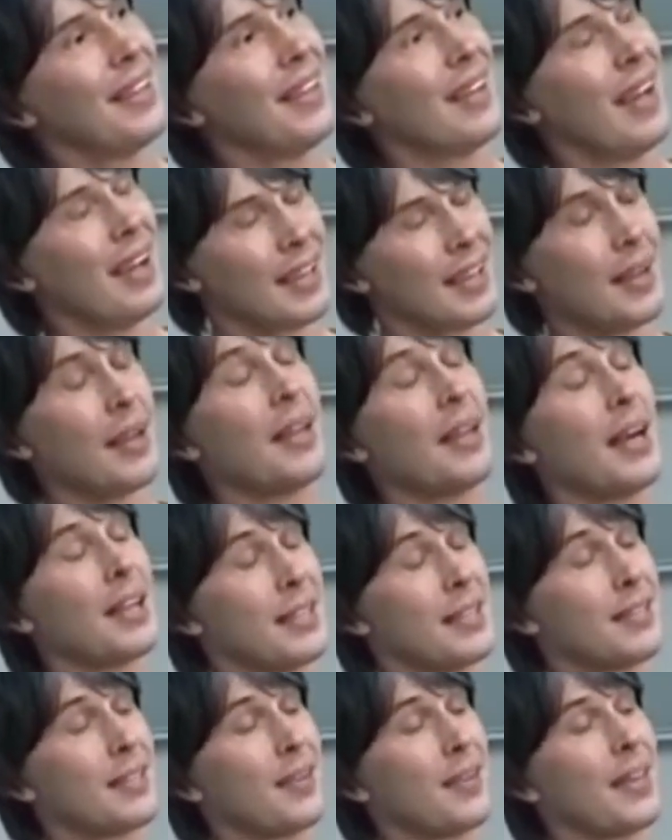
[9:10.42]

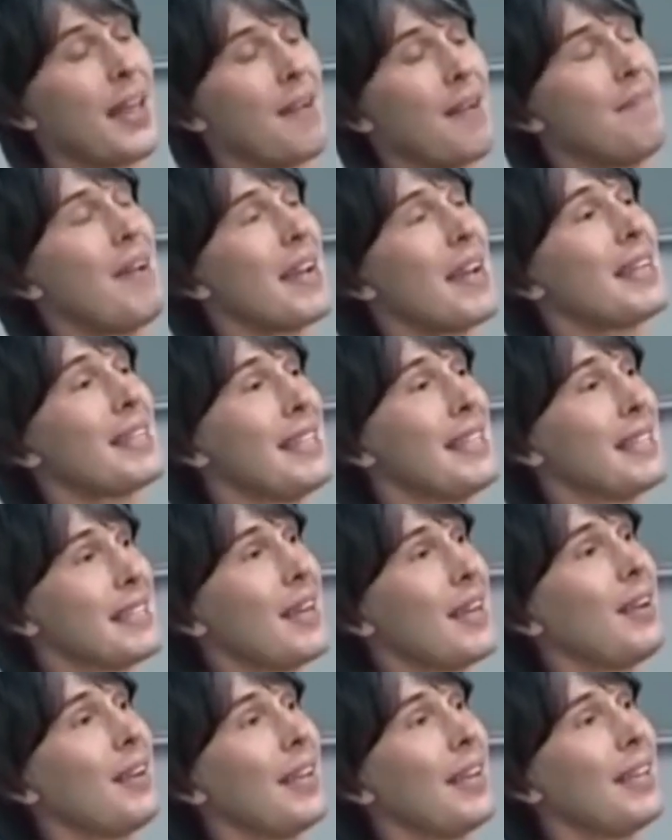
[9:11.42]
That makes it
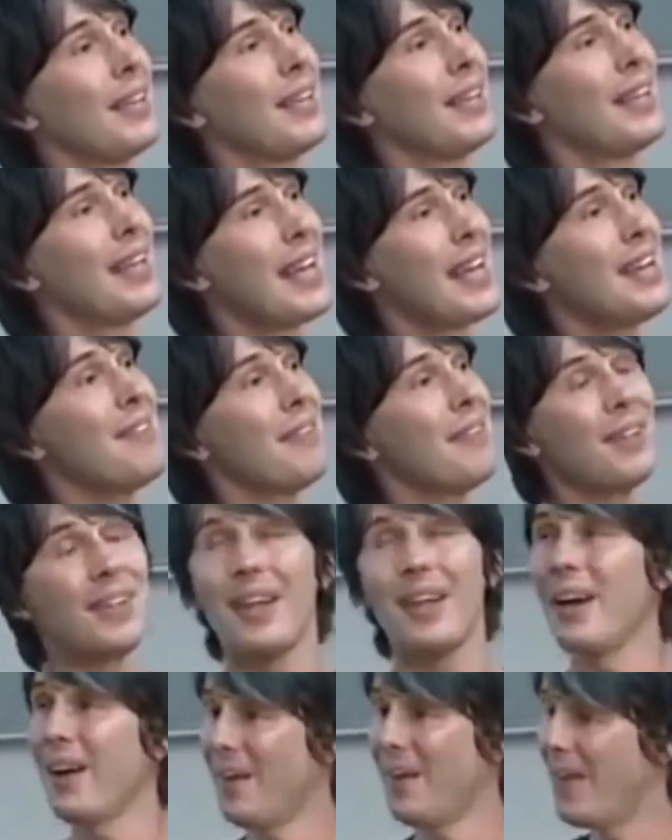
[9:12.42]
solid, even
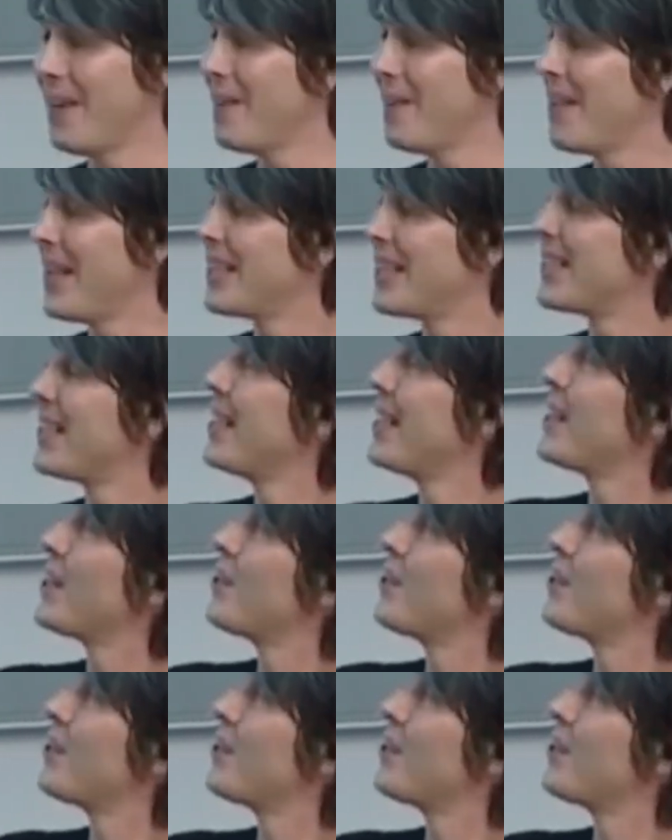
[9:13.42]
though it's at an